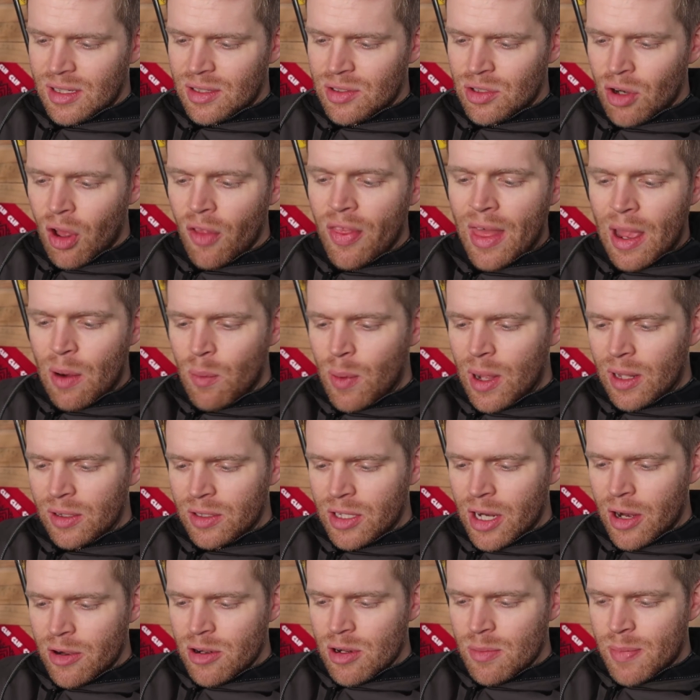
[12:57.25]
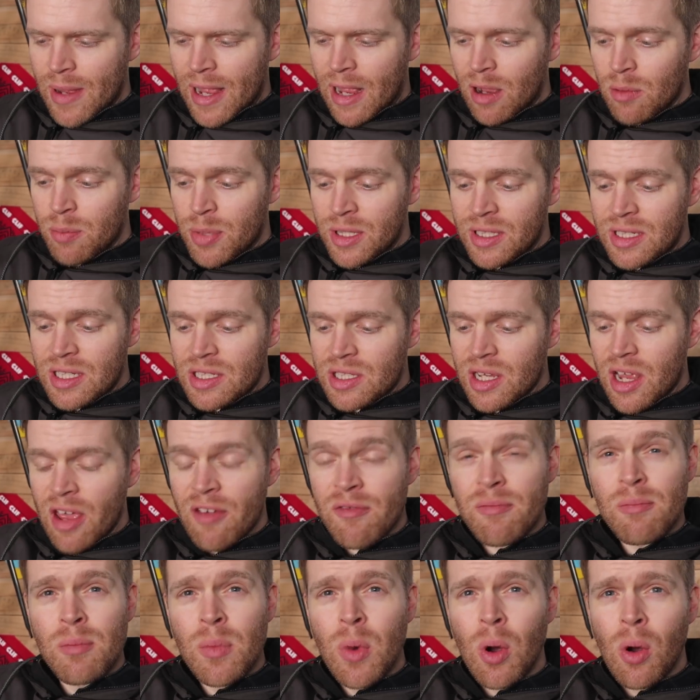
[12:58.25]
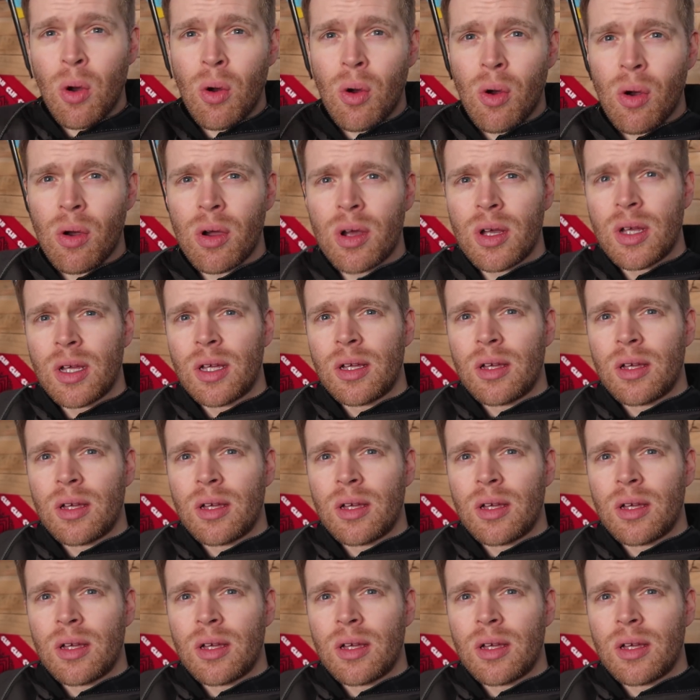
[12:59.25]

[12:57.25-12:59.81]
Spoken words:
not that well known about but deserve more